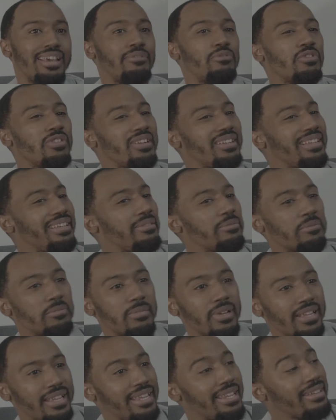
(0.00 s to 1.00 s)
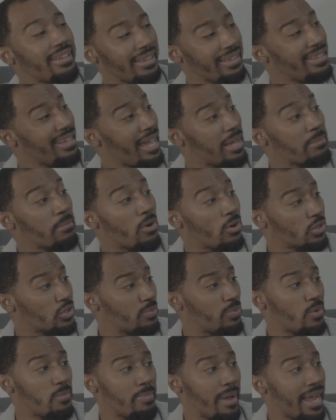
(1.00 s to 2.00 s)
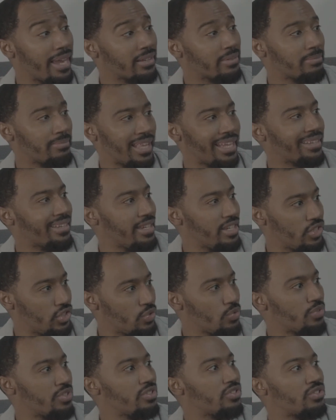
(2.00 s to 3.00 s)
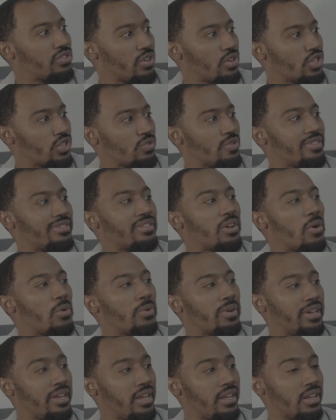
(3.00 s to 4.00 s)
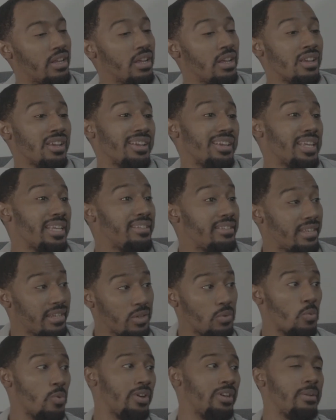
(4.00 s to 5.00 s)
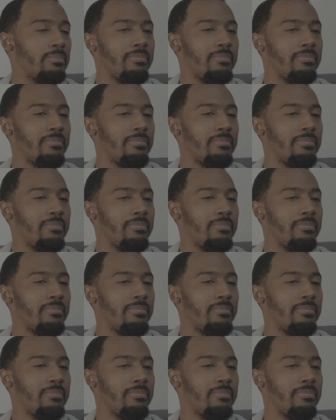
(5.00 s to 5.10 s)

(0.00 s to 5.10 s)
And really, he had multiple back issues and surgeries going in. He did win the